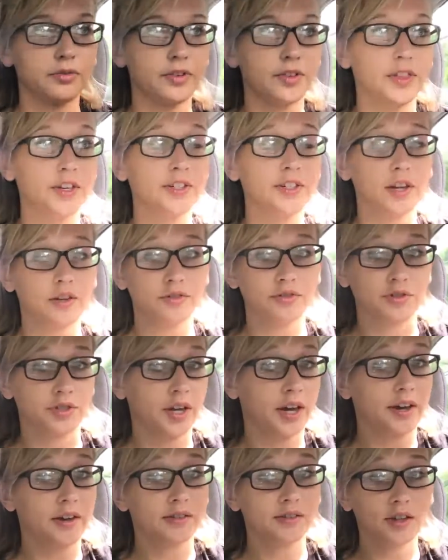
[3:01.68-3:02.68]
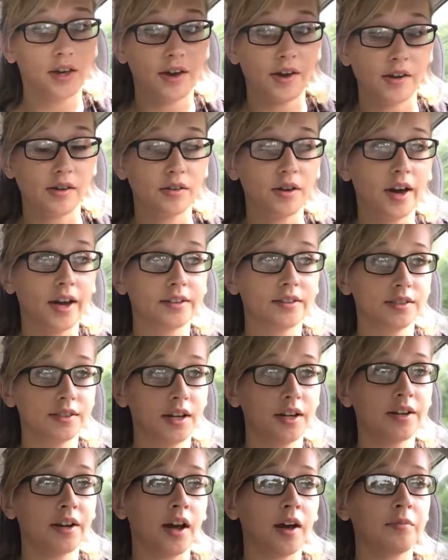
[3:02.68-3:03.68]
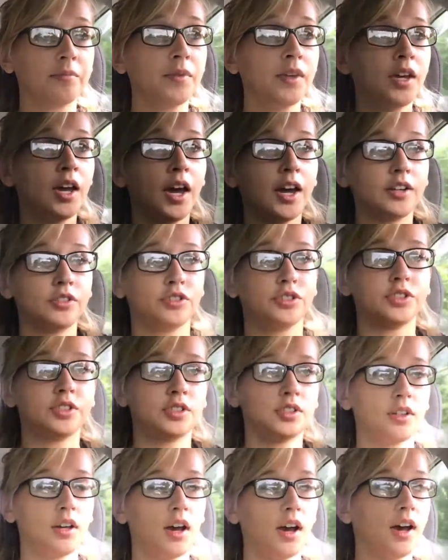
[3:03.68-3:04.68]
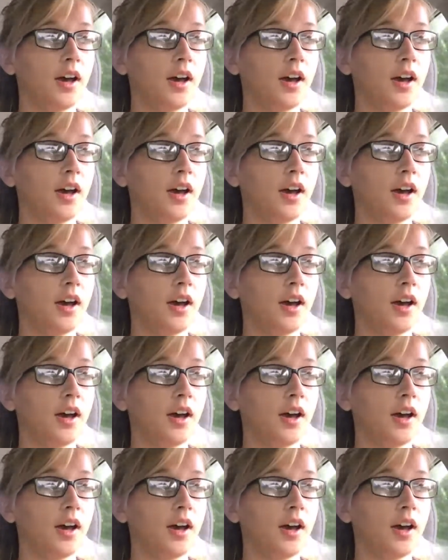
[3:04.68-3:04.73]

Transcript: for this exercise, I had to stand up and just